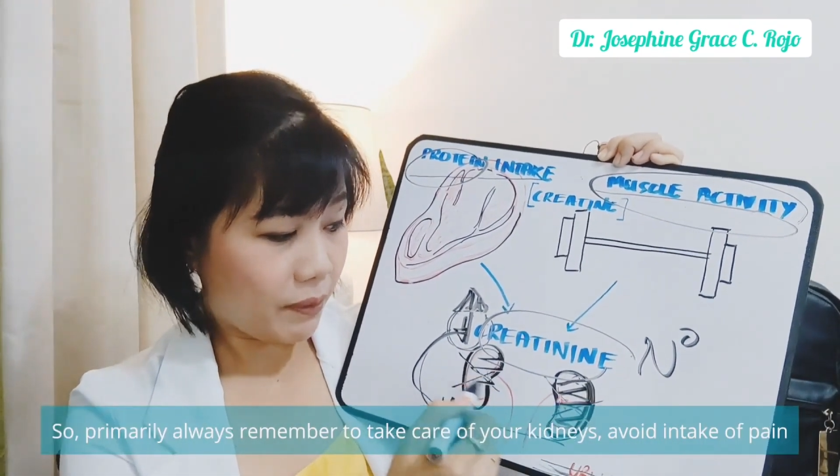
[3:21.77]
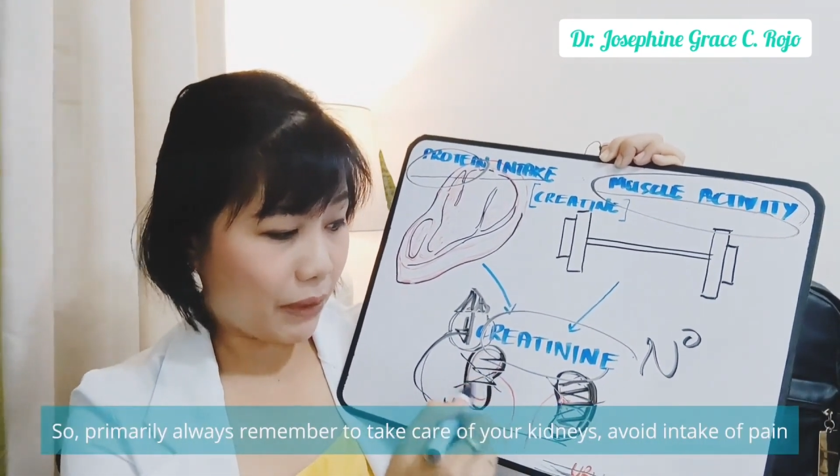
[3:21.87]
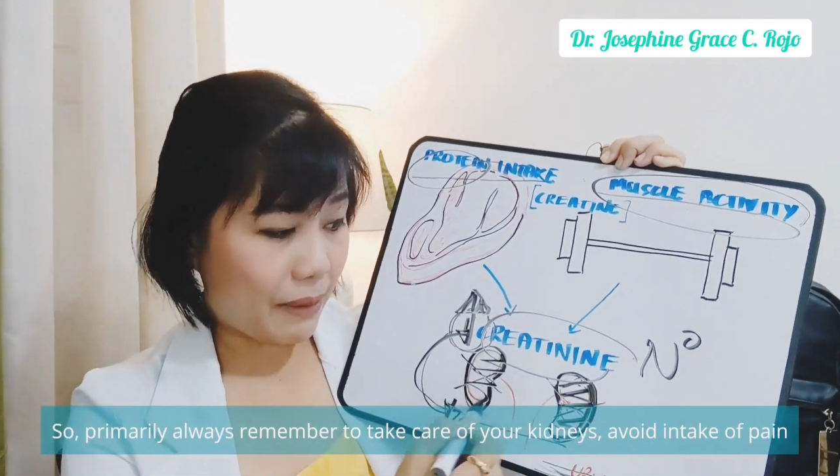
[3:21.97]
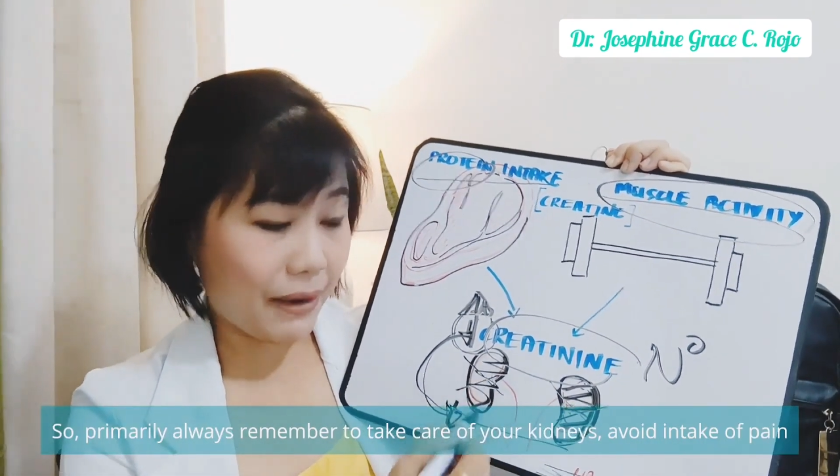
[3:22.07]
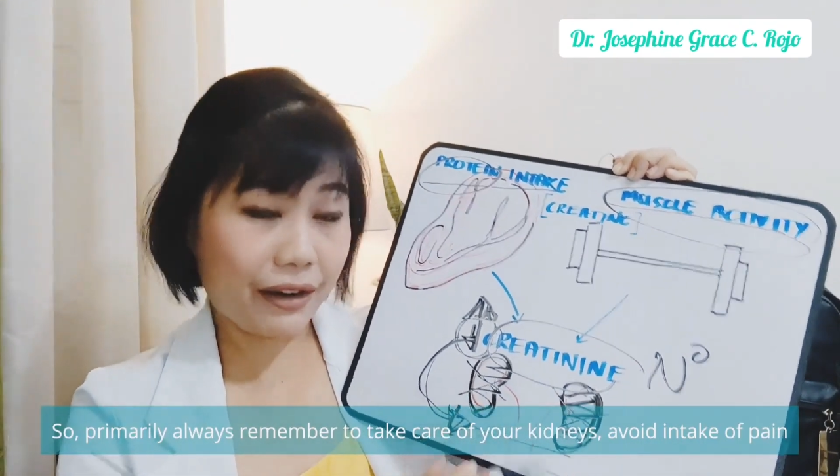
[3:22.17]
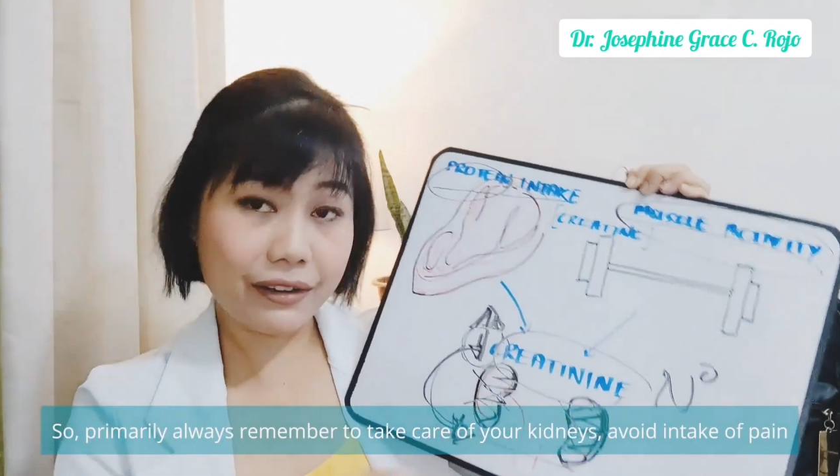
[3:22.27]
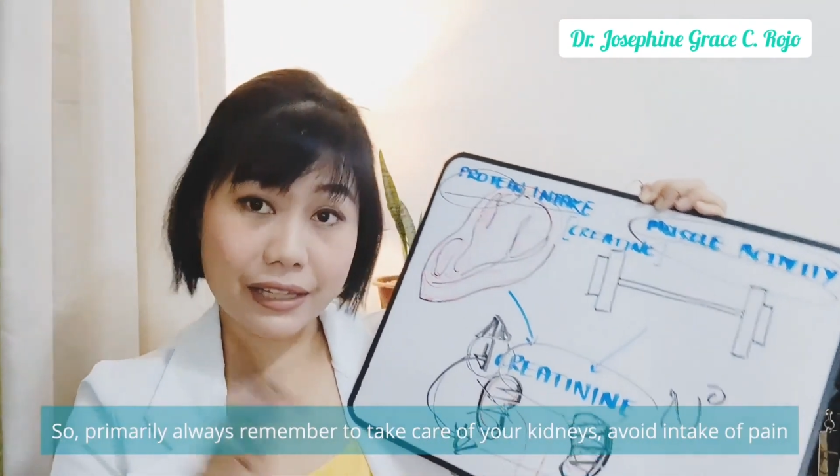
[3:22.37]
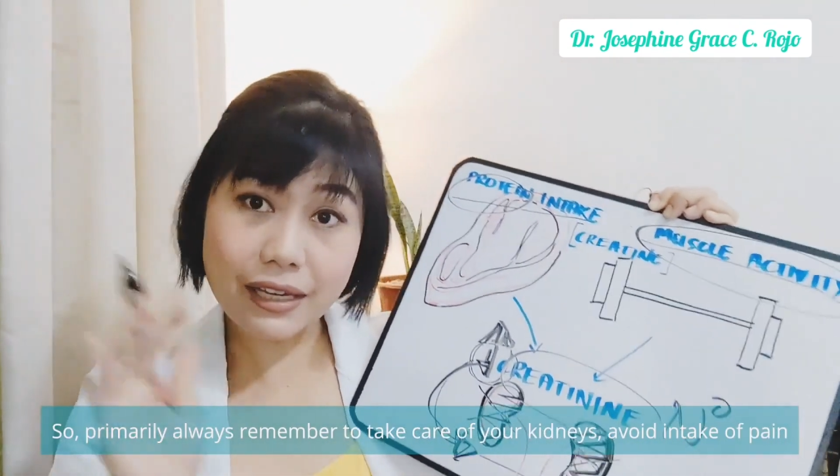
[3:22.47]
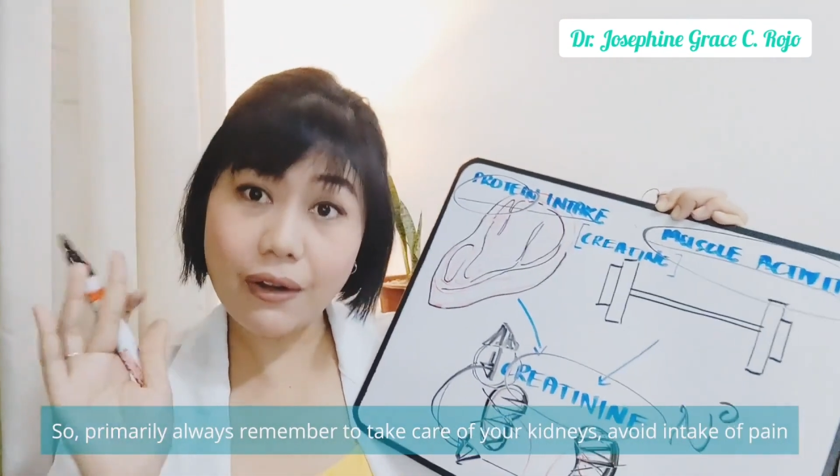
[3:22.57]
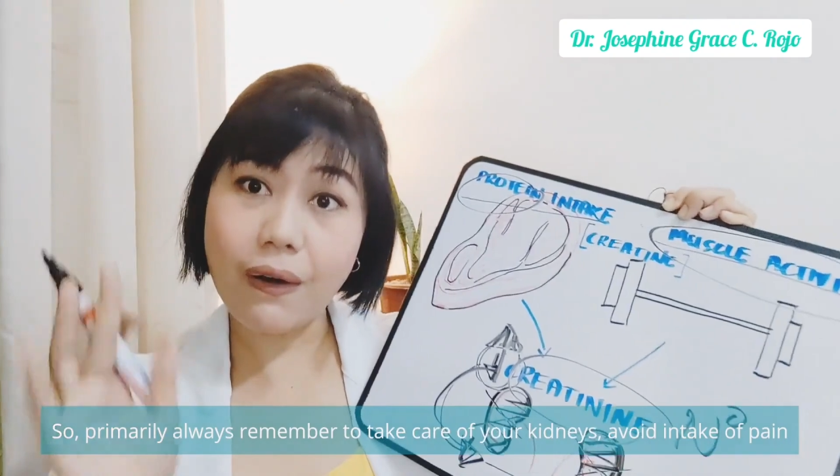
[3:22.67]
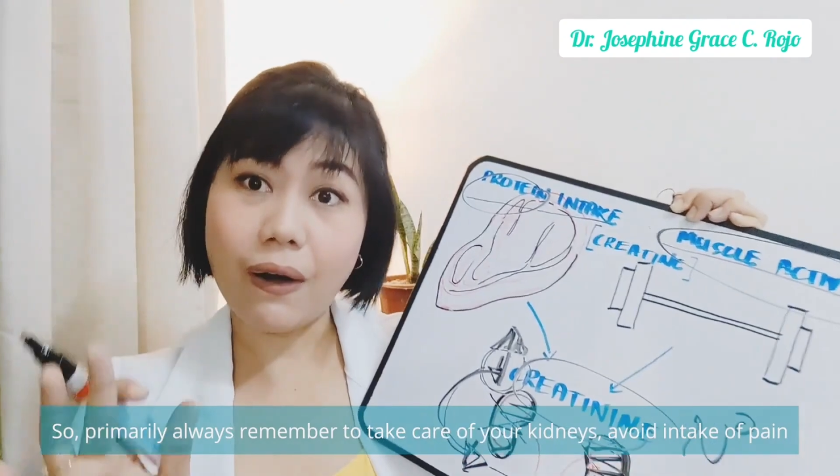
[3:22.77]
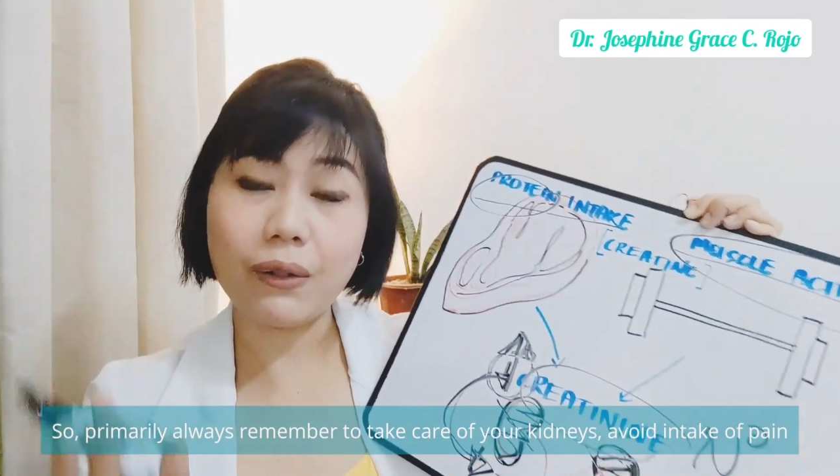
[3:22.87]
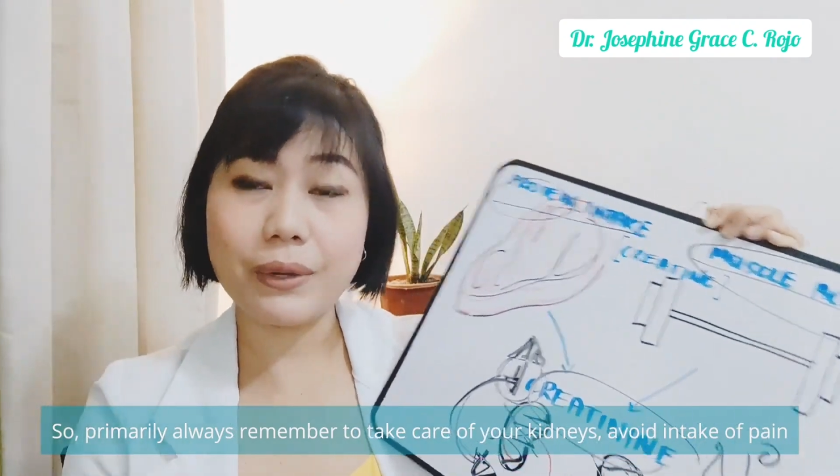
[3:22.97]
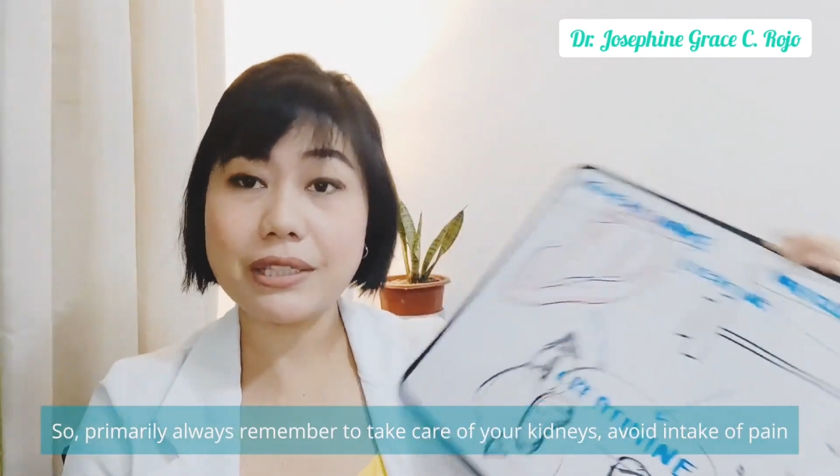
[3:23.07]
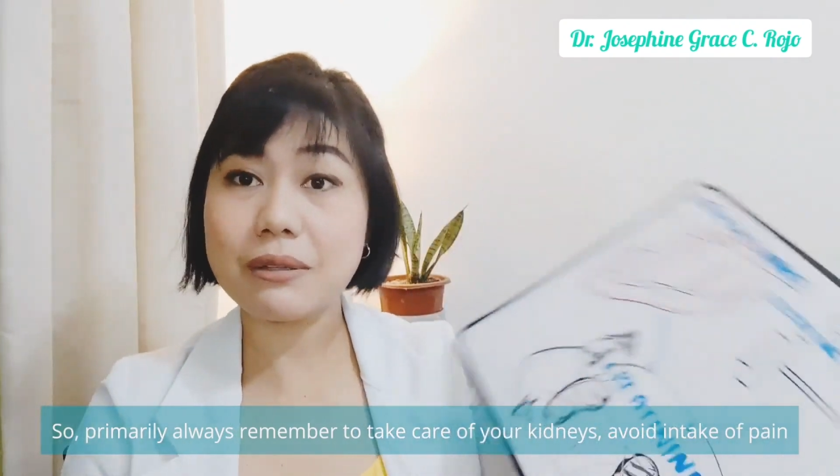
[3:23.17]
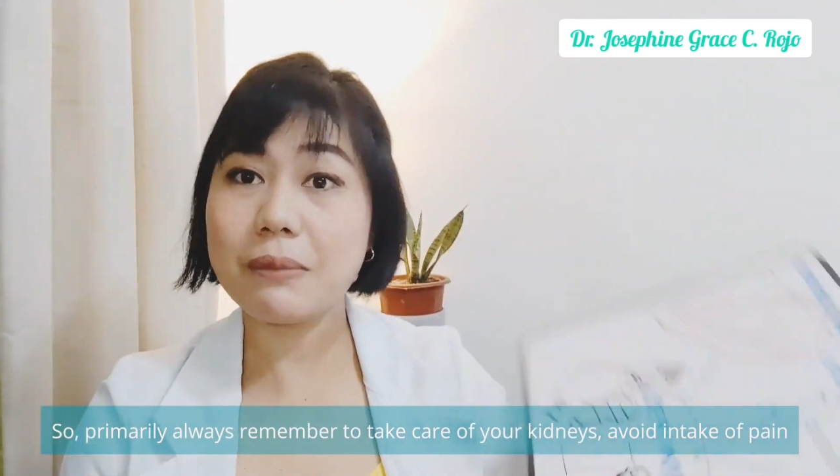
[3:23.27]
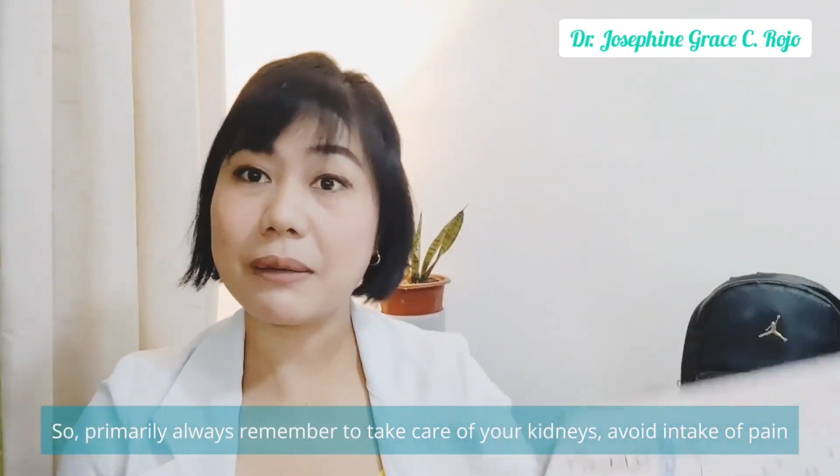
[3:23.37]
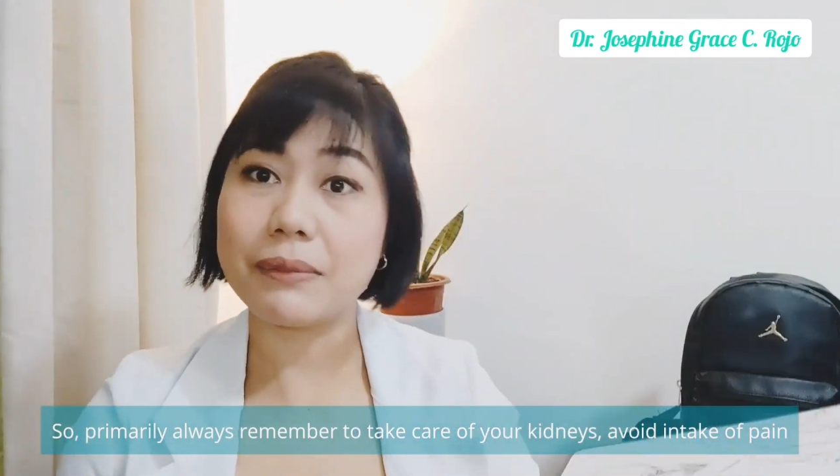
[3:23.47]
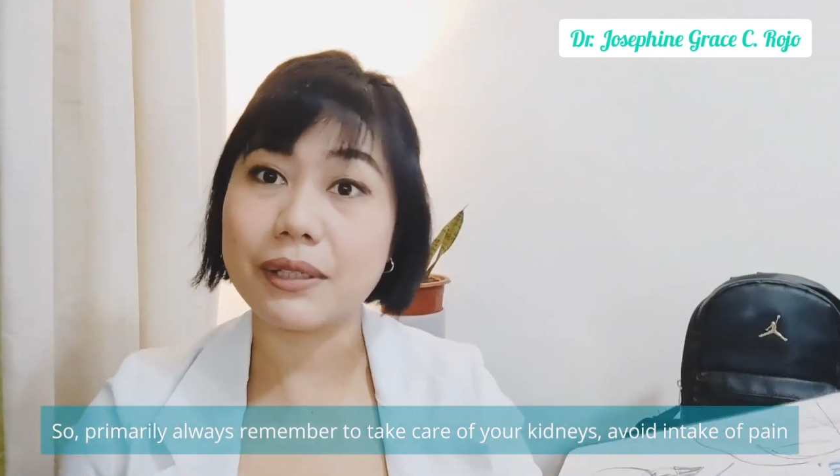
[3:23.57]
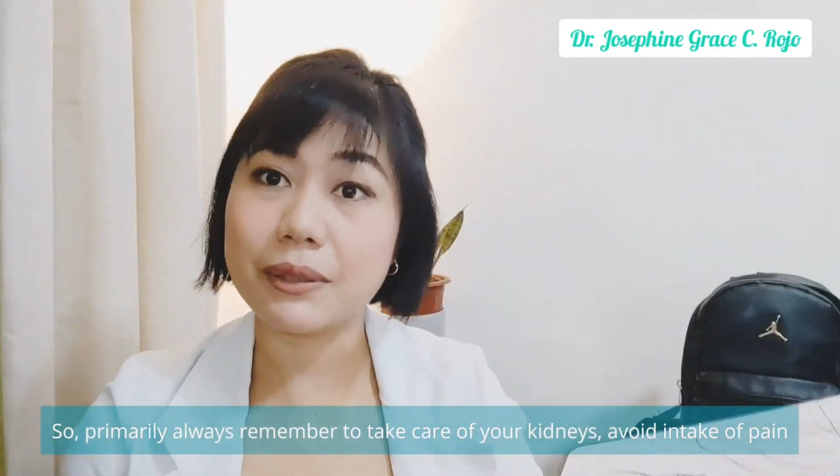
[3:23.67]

primarily, always remember